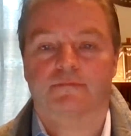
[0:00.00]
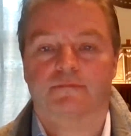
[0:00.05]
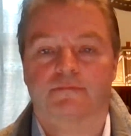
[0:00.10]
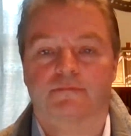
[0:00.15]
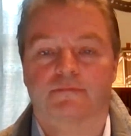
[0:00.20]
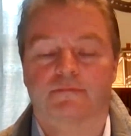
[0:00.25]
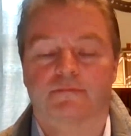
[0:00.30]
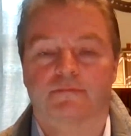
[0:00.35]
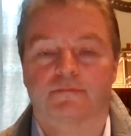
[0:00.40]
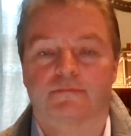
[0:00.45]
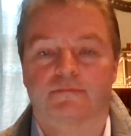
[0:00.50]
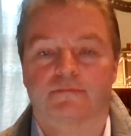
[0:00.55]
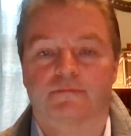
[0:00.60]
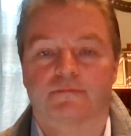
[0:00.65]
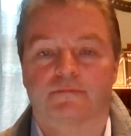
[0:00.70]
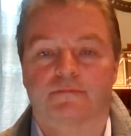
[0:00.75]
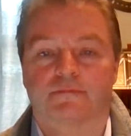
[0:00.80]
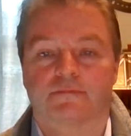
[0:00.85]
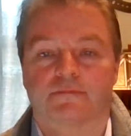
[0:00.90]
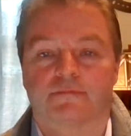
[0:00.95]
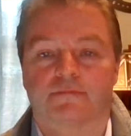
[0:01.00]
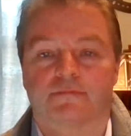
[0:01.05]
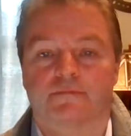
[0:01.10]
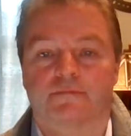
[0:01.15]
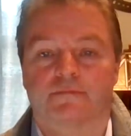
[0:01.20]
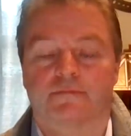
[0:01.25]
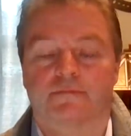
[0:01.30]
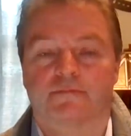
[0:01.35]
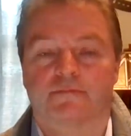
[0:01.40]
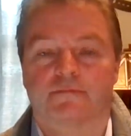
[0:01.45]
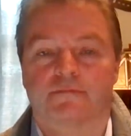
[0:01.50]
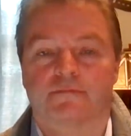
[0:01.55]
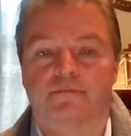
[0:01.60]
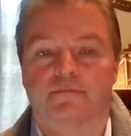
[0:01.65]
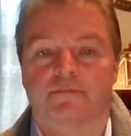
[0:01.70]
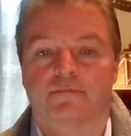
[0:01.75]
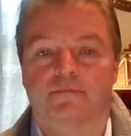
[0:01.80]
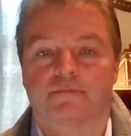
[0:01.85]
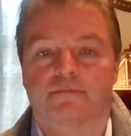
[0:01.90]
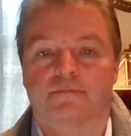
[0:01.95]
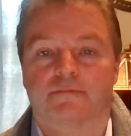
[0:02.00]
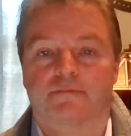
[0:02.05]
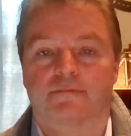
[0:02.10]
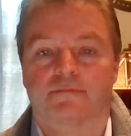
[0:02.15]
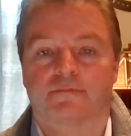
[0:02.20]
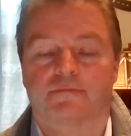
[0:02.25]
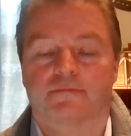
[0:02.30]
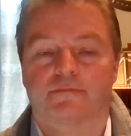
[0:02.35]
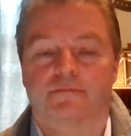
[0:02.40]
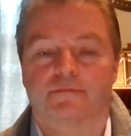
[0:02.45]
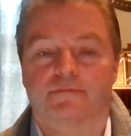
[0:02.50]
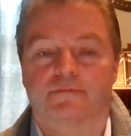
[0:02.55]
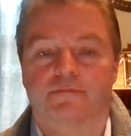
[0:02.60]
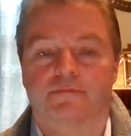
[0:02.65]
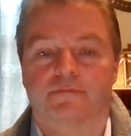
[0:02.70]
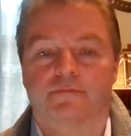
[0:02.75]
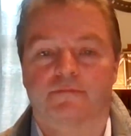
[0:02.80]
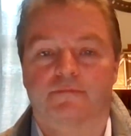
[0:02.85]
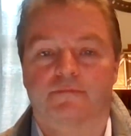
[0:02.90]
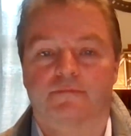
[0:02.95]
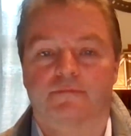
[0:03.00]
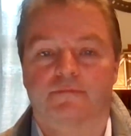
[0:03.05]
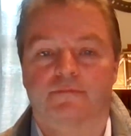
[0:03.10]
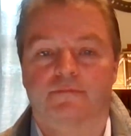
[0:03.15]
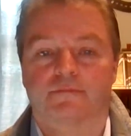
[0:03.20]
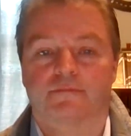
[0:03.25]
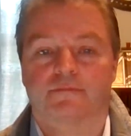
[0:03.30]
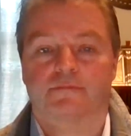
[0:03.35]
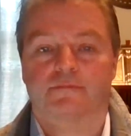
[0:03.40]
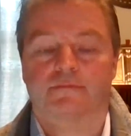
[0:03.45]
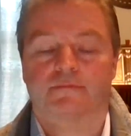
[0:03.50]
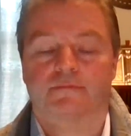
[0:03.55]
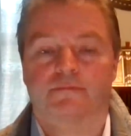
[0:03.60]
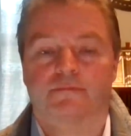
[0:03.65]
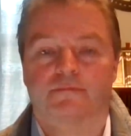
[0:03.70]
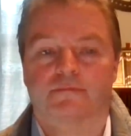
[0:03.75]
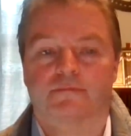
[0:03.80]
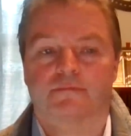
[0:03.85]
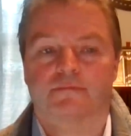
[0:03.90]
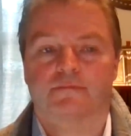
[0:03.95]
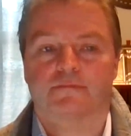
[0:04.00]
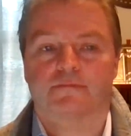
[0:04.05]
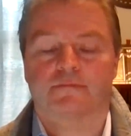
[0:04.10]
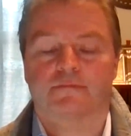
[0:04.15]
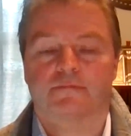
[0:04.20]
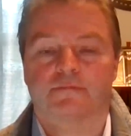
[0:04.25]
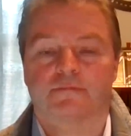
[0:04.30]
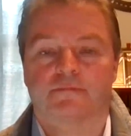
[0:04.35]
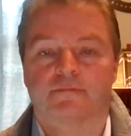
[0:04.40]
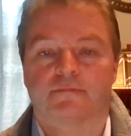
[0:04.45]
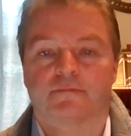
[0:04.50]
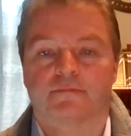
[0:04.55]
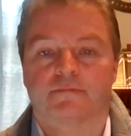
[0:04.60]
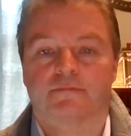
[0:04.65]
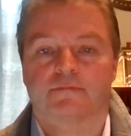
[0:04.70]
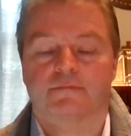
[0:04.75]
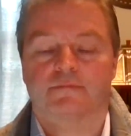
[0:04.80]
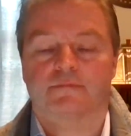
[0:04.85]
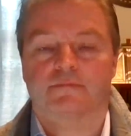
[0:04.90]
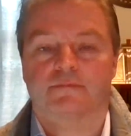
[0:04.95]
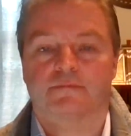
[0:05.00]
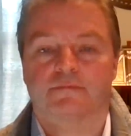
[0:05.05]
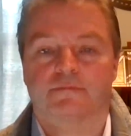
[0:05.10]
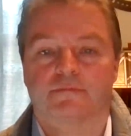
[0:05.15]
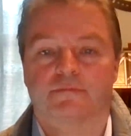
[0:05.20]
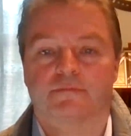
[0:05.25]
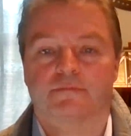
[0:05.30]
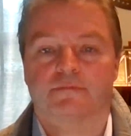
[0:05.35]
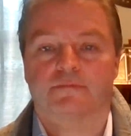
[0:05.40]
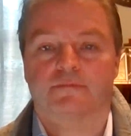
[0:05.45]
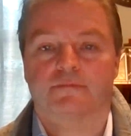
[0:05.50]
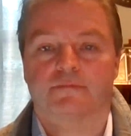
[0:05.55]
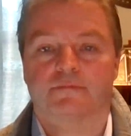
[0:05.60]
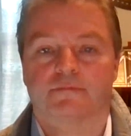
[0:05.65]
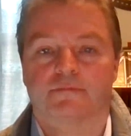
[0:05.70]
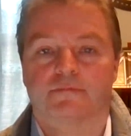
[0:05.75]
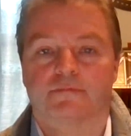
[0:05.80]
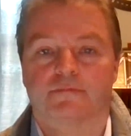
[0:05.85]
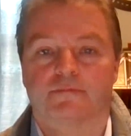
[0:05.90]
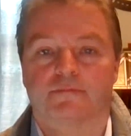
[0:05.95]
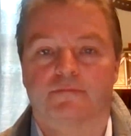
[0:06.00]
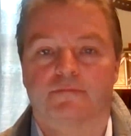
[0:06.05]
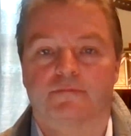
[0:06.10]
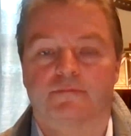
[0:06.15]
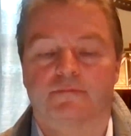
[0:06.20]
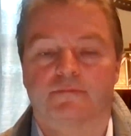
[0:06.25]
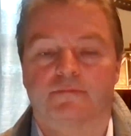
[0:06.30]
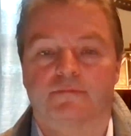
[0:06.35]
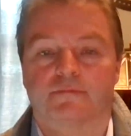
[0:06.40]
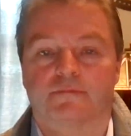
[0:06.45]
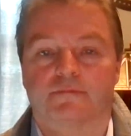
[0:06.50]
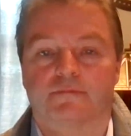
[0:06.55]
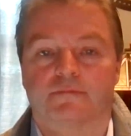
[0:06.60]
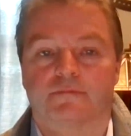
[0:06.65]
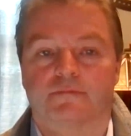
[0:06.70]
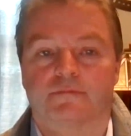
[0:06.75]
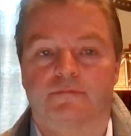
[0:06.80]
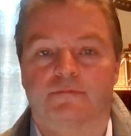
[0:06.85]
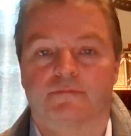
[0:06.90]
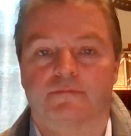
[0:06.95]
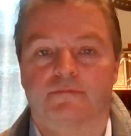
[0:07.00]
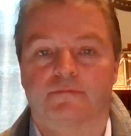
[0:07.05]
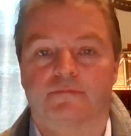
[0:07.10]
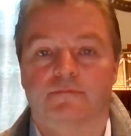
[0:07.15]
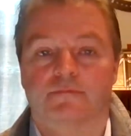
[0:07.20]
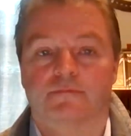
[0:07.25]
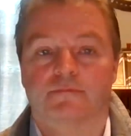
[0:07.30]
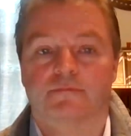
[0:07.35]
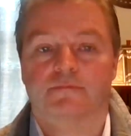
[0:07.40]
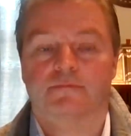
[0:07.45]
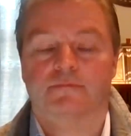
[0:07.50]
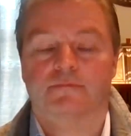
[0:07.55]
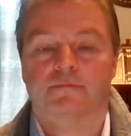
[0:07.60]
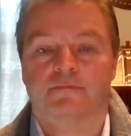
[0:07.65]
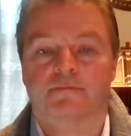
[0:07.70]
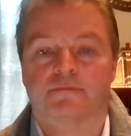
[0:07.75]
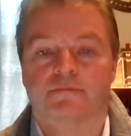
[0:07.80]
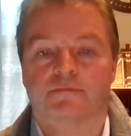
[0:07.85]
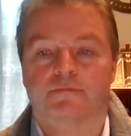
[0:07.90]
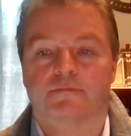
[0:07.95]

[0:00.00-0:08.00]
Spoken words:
This person isn't speaking.